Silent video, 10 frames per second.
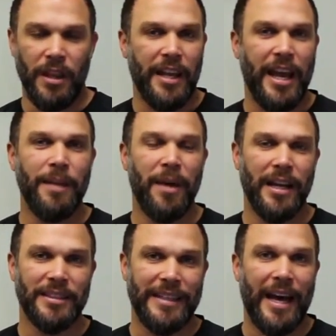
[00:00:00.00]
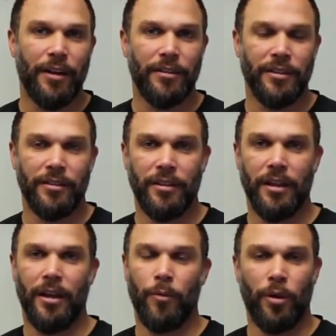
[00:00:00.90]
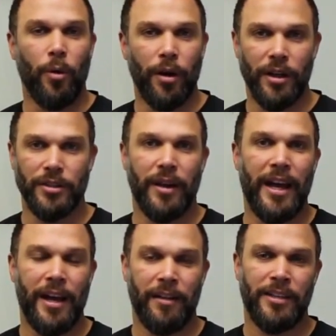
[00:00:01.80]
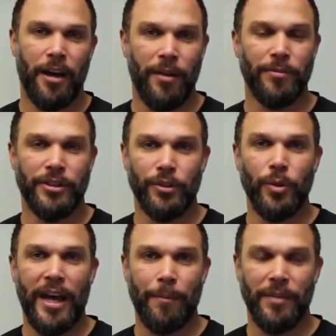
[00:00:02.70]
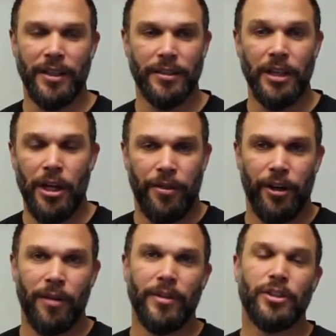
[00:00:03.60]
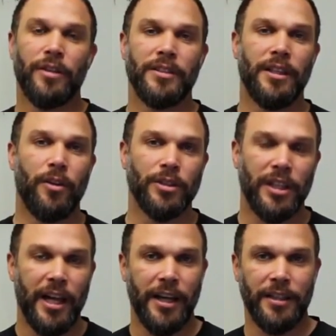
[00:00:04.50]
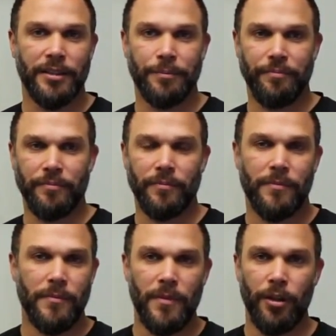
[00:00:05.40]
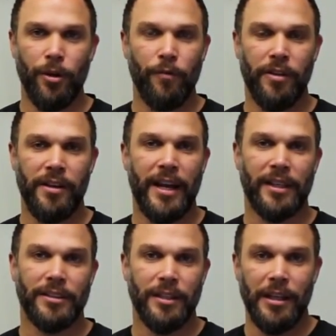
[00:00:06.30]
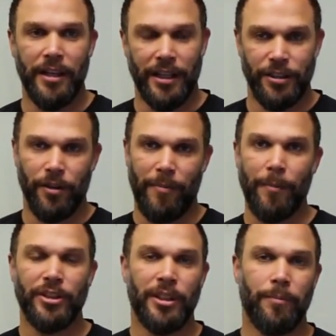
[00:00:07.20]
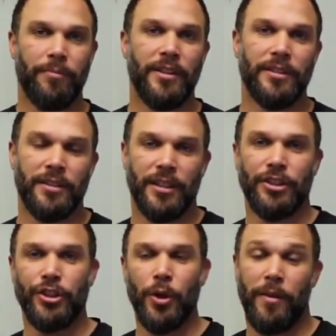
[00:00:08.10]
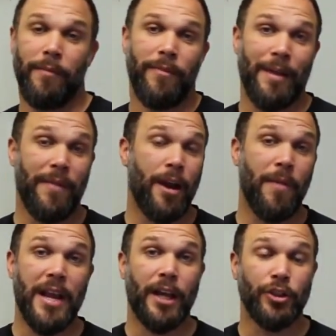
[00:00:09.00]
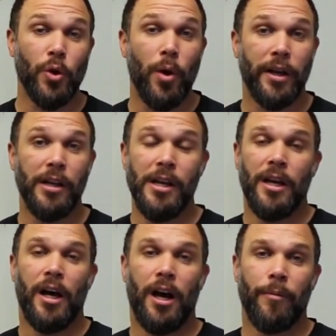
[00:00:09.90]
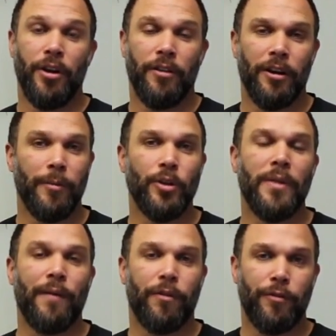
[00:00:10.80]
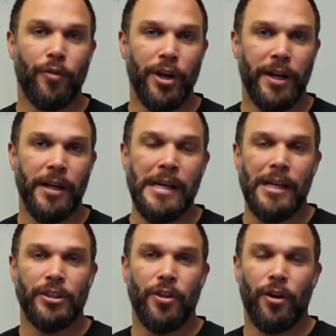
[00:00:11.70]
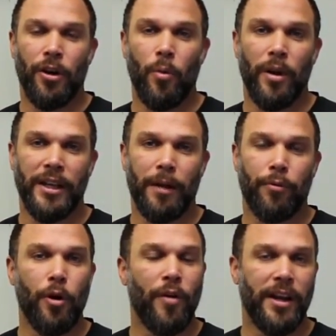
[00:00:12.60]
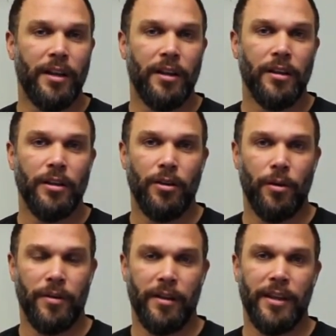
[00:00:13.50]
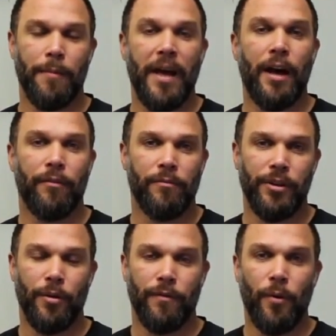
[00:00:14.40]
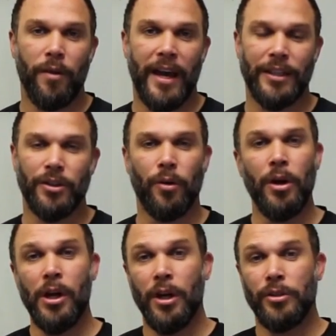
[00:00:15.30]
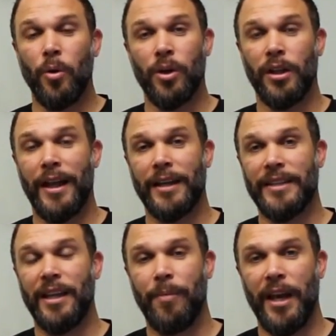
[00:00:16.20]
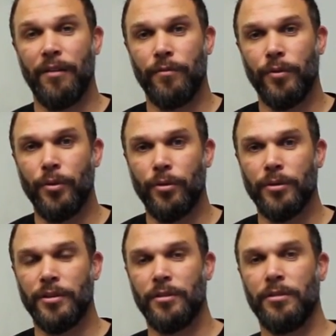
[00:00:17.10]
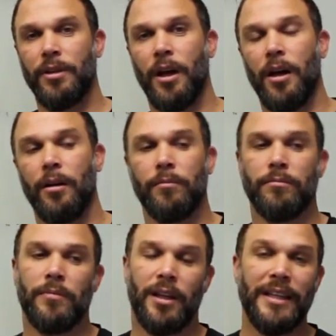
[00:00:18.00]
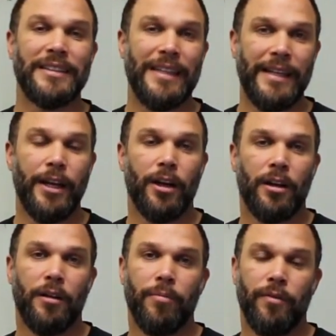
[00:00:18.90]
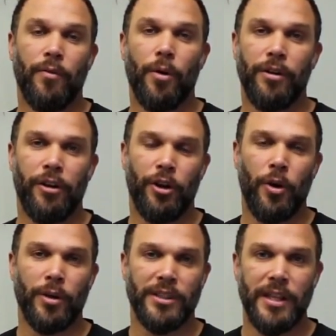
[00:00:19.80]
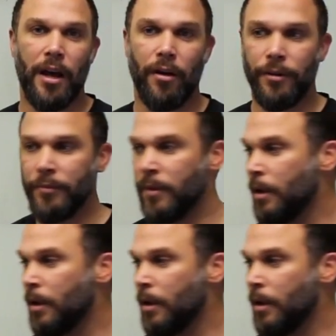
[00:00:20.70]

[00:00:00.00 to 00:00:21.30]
and anybody's accountant um, or lawyer is gonna tell them to do that because they're gonna be servicing those clients, you know, for the next until the membership is, is due, and then they may or may not join. Um, you know, they're gonna be doing that for free, so they're gonna want to get prorated, you know, the, the amount, you know, for that. So don't collect any paid in fulls um, at least a year before you, you go to sell.